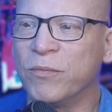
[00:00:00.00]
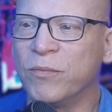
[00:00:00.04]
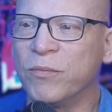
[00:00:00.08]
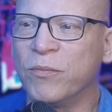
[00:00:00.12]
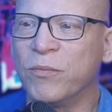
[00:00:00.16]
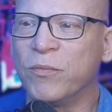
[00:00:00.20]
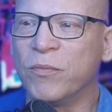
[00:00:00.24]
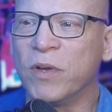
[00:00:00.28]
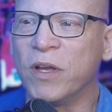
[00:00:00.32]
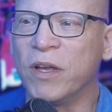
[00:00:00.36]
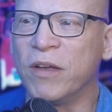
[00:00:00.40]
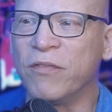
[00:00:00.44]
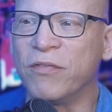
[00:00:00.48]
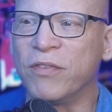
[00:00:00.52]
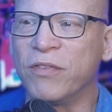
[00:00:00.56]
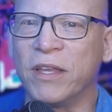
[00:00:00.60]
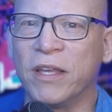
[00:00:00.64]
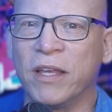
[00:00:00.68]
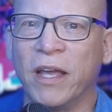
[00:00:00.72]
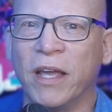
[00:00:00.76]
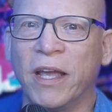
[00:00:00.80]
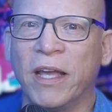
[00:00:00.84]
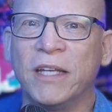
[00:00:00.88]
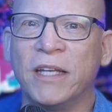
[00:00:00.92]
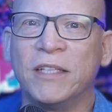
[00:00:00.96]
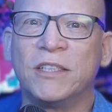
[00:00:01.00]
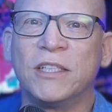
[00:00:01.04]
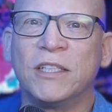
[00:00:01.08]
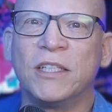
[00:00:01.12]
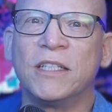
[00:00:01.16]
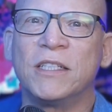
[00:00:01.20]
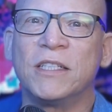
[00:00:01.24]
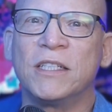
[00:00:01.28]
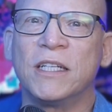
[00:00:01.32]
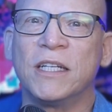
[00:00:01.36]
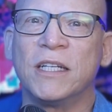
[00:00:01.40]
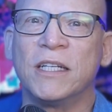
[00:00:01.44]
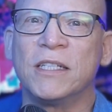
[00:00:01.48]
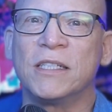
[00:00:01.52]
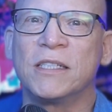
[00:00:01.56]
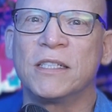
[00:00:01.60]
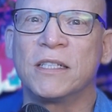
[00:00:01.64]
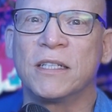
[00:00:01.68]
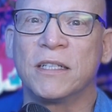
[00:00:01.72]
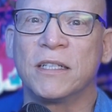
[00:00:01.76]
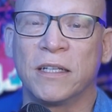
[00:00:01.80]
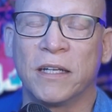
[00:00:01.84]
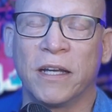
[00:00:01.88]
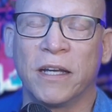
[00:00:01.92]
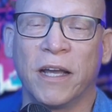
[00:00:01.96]
if the agencies
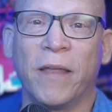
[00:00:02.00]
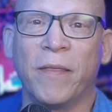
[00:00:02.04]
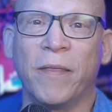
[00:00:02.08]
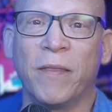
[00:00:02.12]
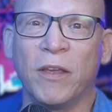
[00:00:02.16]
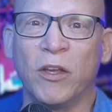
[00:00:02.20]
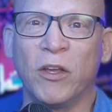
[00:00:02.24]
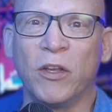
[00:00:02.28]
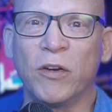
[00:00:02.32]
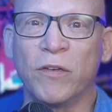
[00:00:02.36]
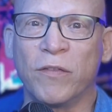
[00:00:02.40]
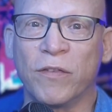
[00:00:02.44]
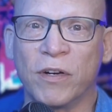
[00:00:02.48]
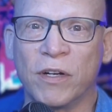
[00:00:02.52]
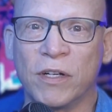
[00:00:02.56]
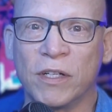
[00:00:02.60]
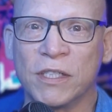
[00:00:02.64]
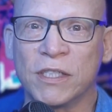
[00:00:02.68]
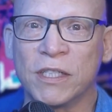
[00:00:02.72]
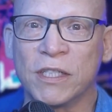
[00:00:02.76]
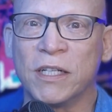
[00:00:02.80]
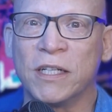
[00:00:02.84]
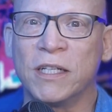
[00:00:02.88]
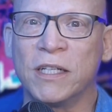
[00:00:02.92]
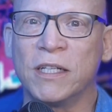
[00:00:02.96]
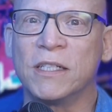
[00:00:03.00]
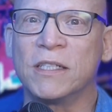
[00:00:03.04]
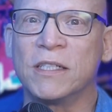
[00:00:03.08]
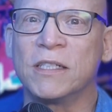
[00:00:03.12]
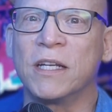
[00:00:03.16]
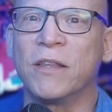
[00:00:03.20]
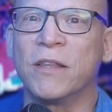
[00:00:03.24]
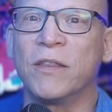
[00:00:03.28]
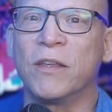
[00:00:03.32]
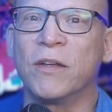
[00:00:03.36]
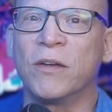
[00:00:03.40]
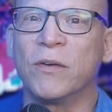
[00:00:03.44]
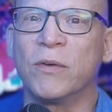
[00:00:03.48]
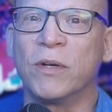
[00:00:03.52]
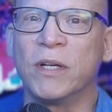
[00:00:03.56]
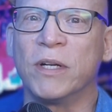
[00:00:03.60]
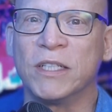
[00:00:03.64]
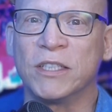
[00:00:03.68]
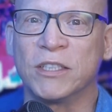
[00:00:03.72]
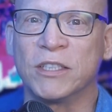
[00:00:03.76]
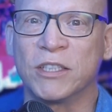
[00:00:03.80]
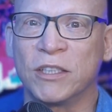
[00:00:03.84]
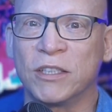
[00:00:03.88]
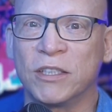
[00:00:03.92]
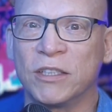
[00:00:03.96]
and the universities and the
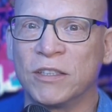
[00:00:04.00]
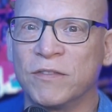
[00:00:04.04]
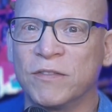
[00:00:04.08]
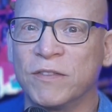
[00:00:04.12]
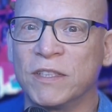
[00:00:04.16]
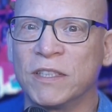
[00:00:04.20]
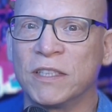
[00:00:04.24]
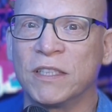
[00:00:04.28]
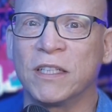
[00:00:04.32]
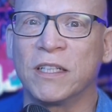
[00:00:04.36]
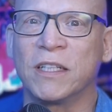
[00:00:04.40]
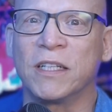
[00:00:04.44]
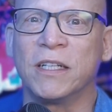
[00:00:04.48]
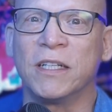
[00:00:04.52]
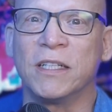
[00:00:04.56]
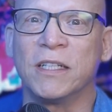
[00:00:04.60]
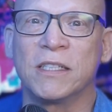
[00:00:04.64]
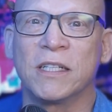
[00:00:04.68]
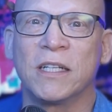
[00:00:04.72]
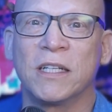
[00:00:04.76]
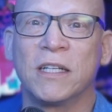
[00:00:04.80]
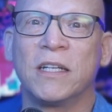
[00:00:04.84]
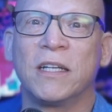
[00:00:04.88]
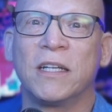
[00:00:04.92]
research facilities